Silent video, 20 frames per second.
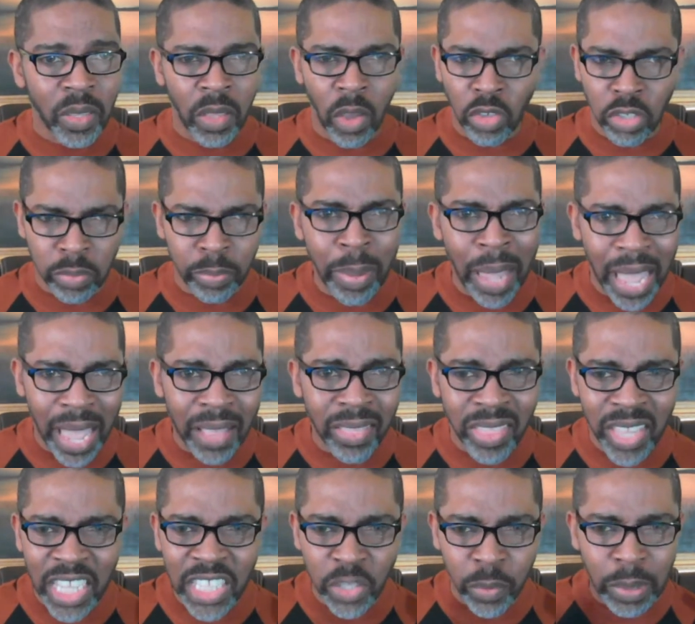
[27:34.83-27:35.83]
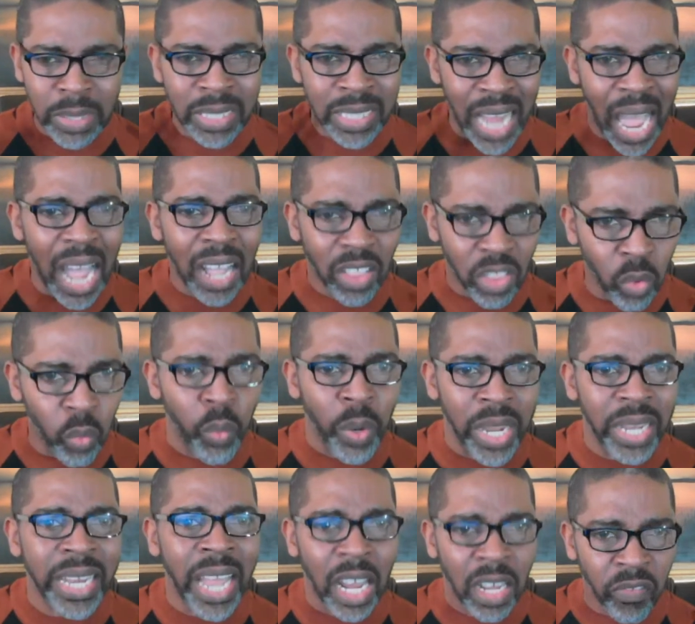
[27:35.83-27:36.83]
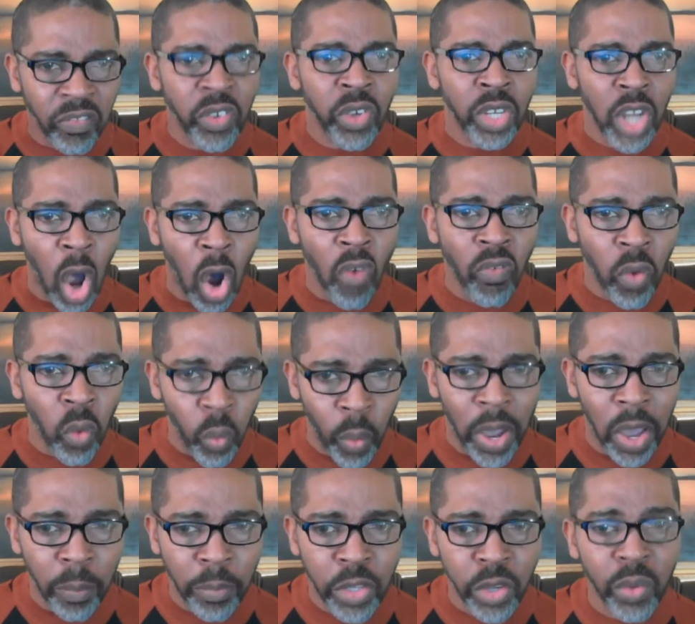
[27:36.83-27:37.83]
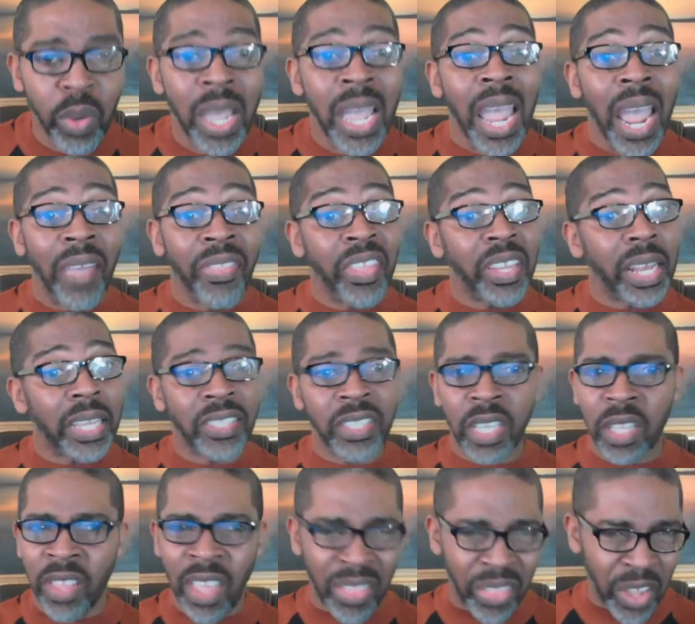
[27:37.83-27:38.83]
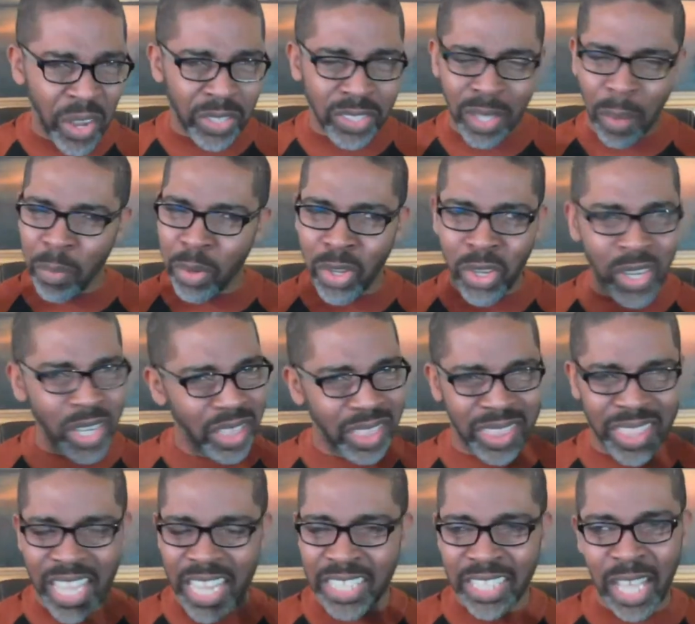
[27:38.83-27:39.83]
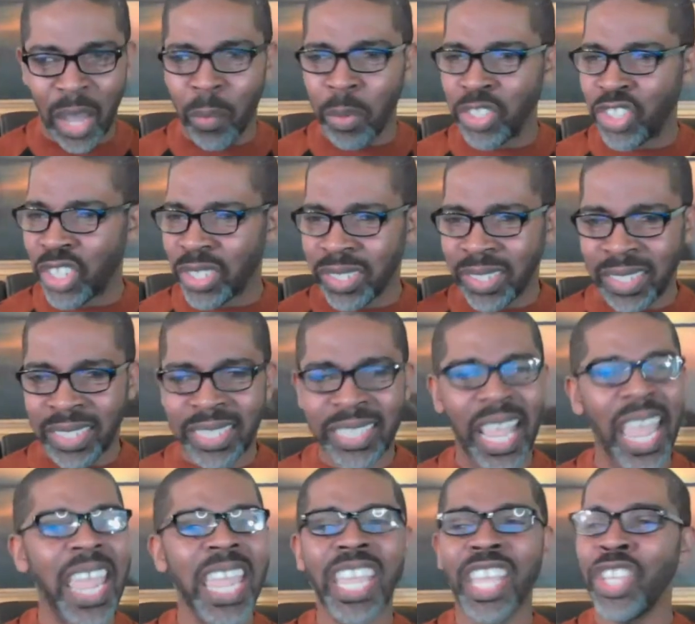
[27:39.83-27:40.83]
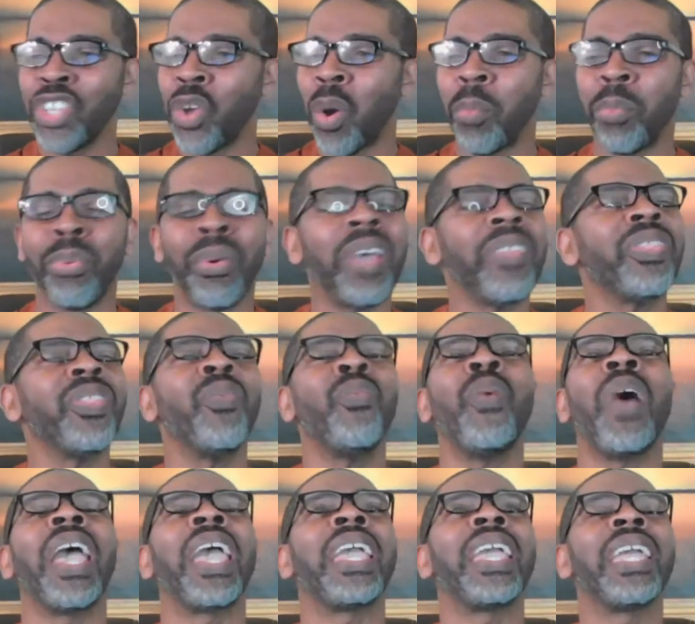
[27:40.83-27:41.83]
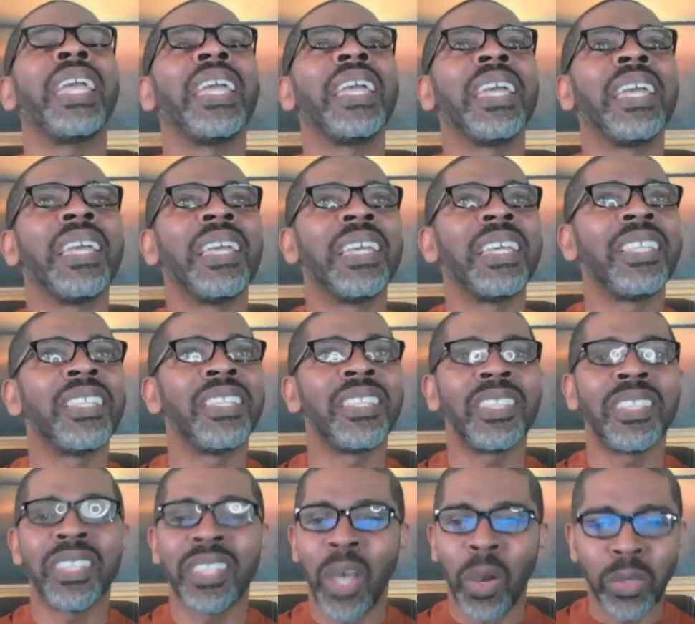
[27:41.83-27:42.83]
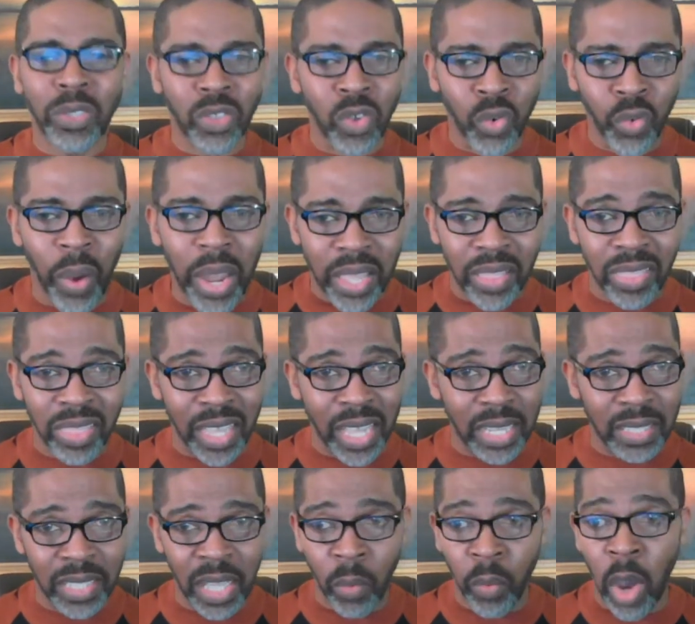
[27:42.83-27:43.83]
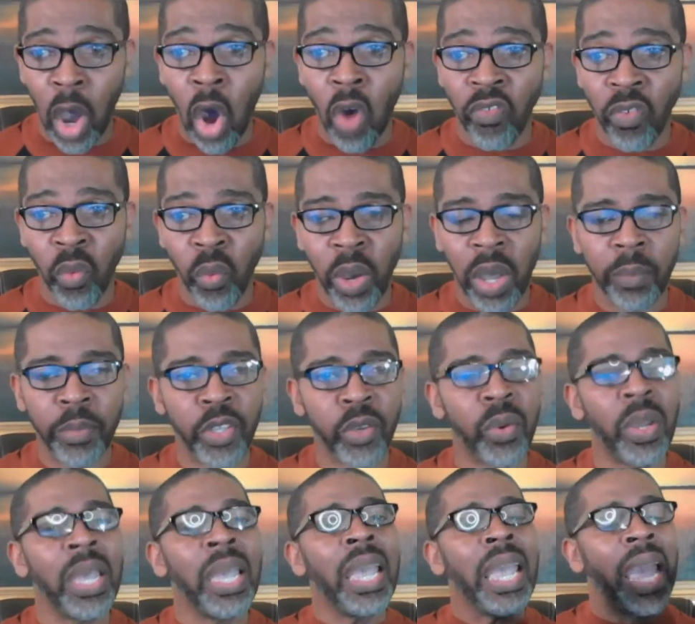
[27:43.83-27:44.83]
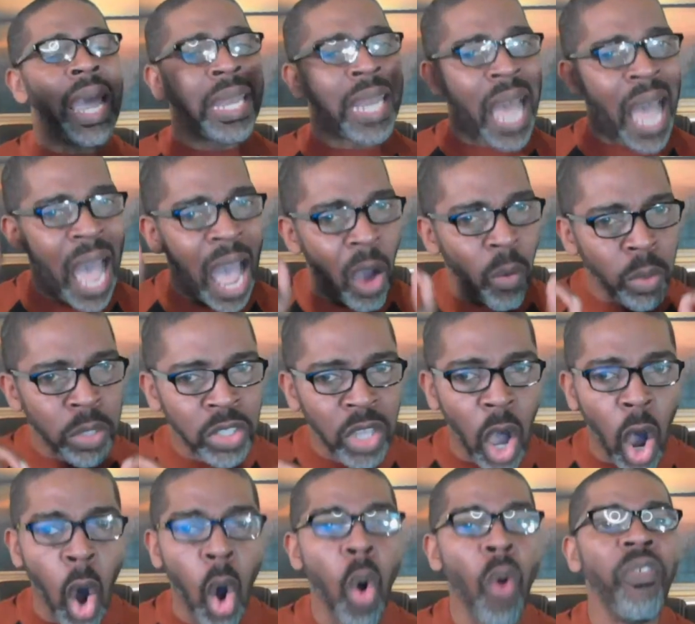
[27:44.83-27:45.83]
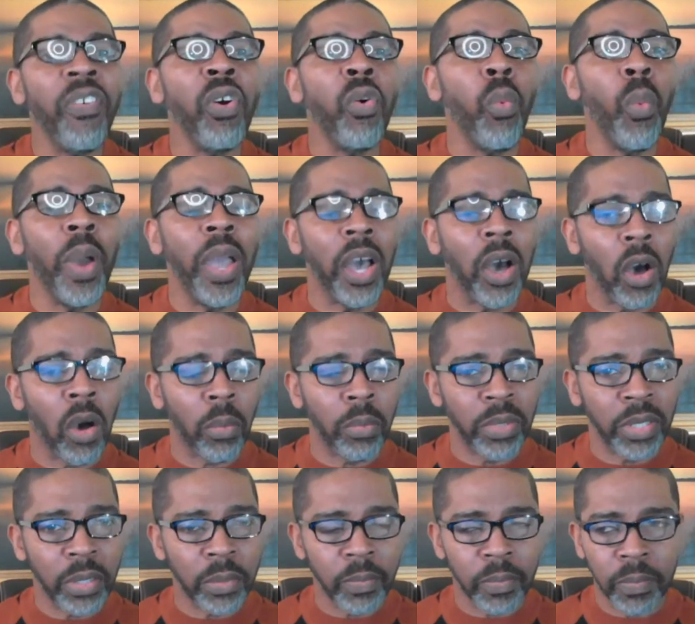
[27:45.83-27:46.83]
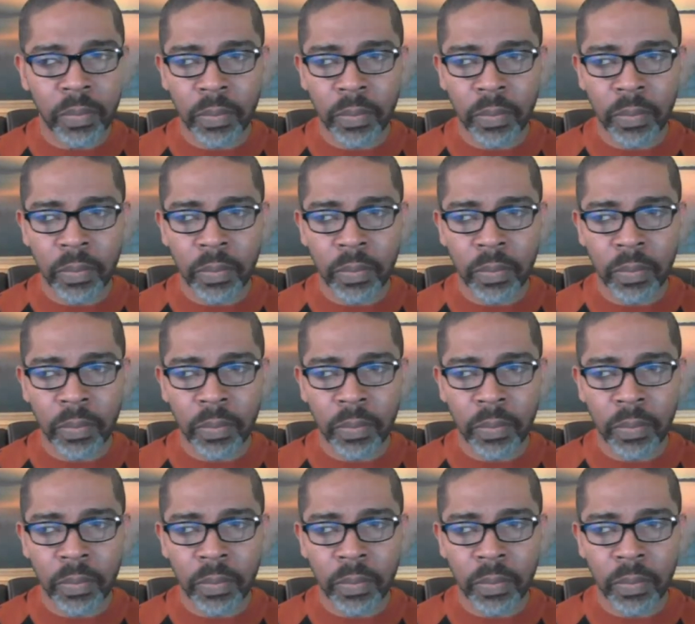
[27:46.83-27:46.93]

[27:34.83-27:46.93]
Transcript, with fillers: Those bad things that would knock the wind out of you and overwhelm you. And then I said that there are some good things that would just take your breath away. Those great things that would overwhelm you. And I was overwhelmed